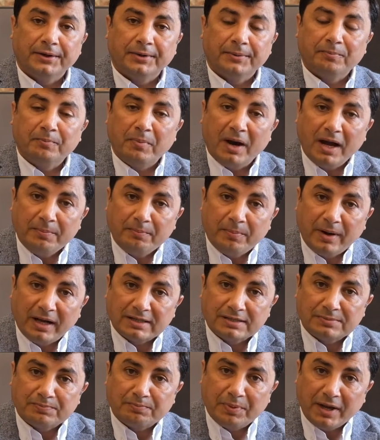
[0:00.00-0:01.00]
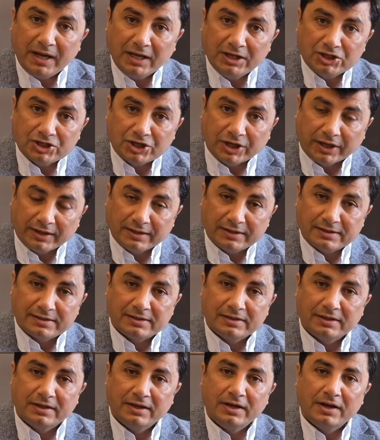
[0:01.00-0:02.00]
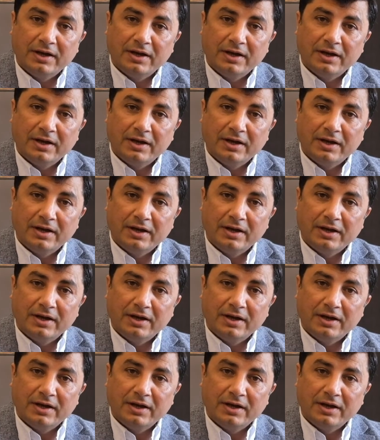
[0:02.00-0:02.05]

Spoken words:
bypass patients,